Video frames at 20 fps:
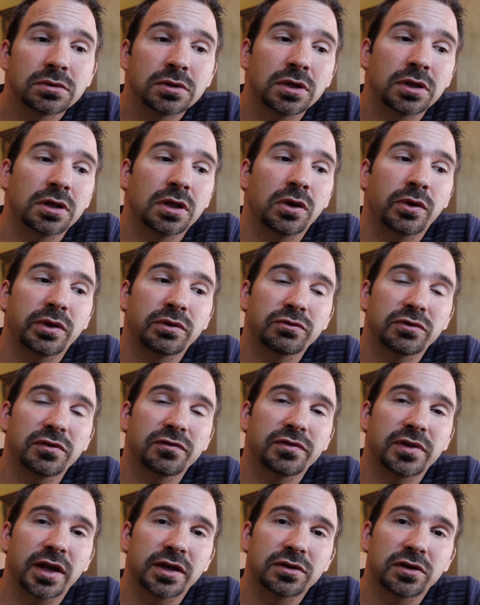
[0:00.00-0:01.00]
you know, and
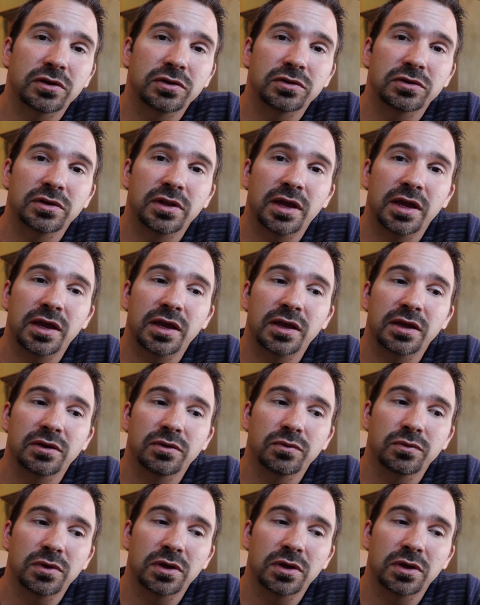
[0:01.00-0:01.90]
reflect on your day and,